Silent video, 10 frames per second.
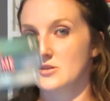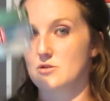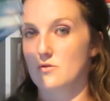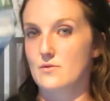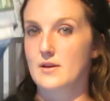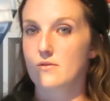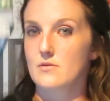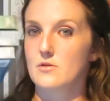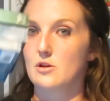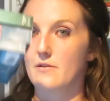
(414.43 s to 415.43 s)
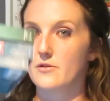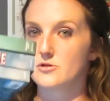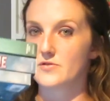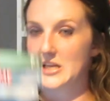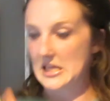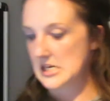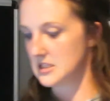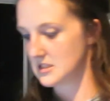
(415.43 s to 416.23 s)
so looking forward to reading this.